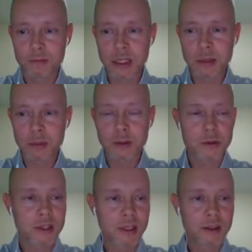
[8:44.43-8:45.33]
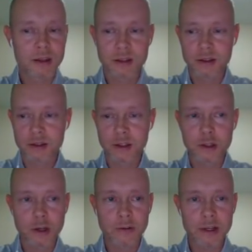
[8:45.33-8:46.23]
been able to see this
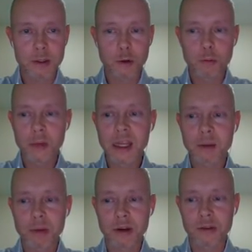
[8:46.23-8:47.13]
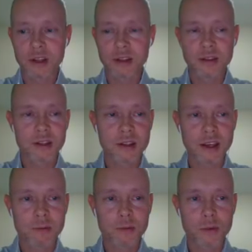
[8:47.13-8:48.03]
discovered at home mating pattern in this
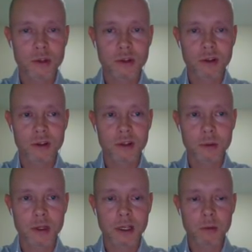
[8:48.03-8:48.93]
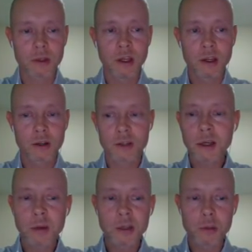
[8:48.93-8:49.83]
game, which is what happened. Because I
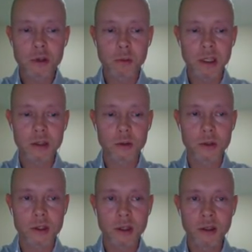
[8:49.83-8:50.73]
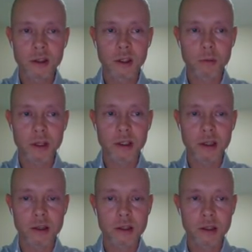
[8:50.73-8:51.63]
played bishop e2 instead. He played
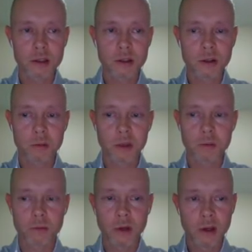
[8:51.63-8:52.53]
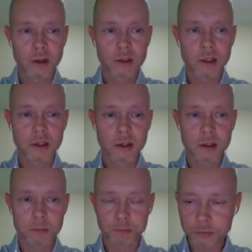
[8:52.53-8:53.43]
d6, stopping d6